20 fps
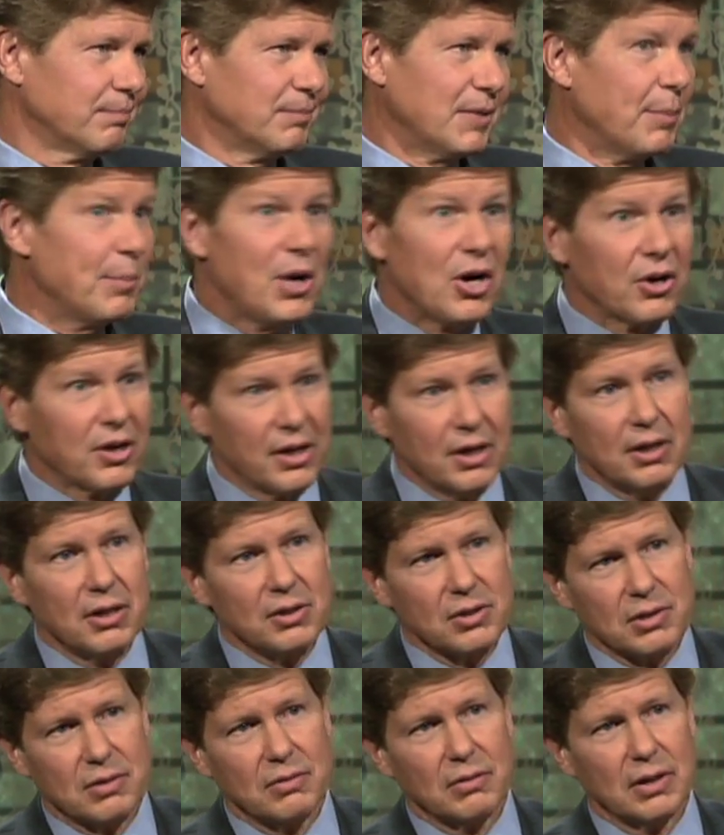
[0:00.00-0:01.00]
American
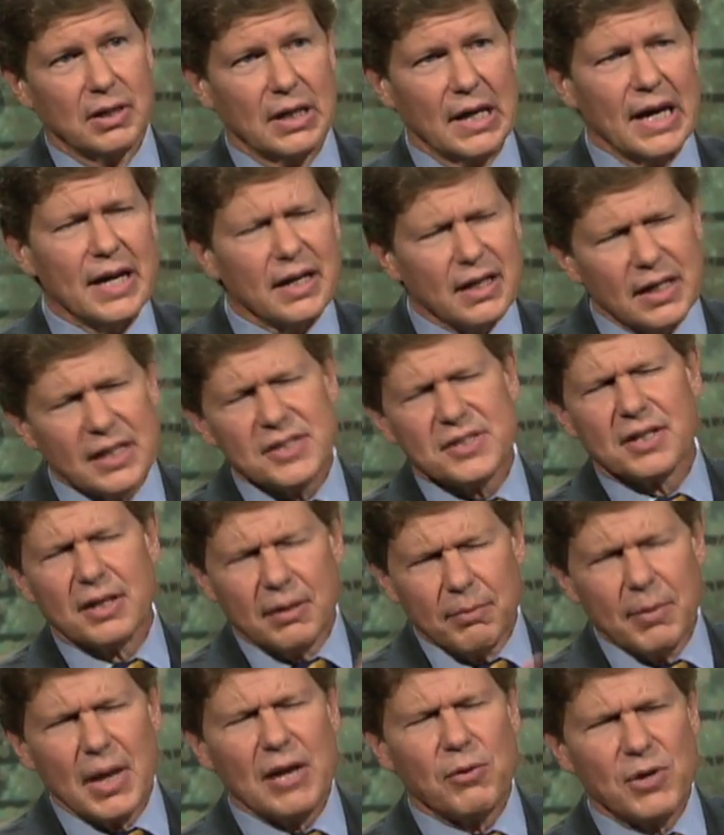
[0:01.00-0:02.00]
history, and it is
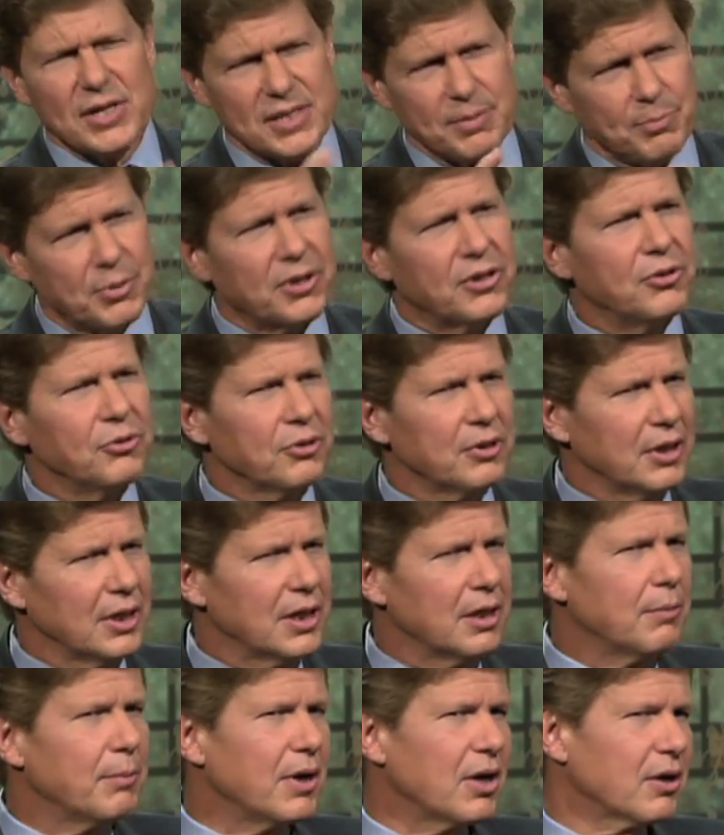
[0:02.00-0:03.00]
in many ways a
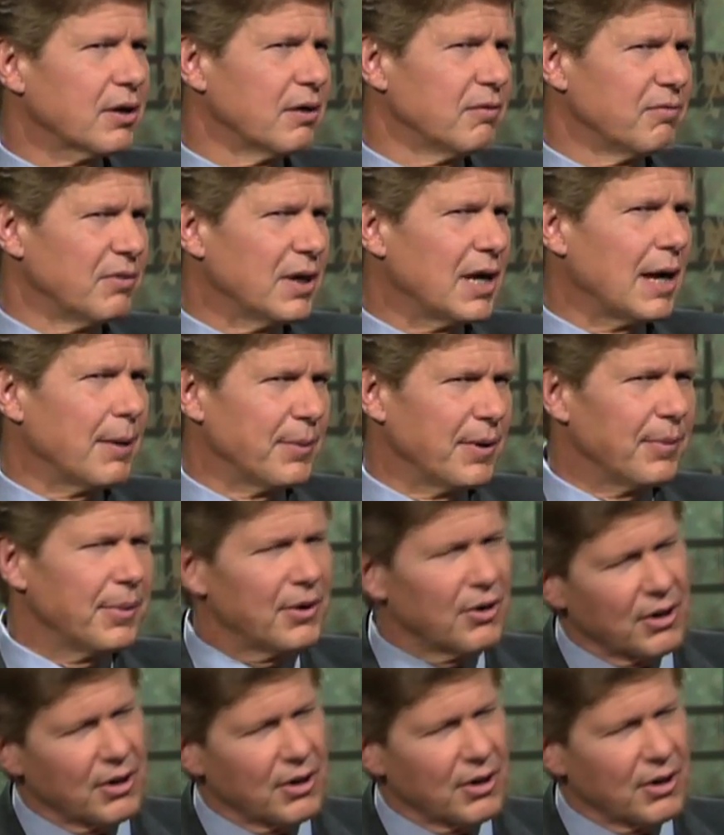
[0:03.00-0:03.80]
peculiarly American phenomenon.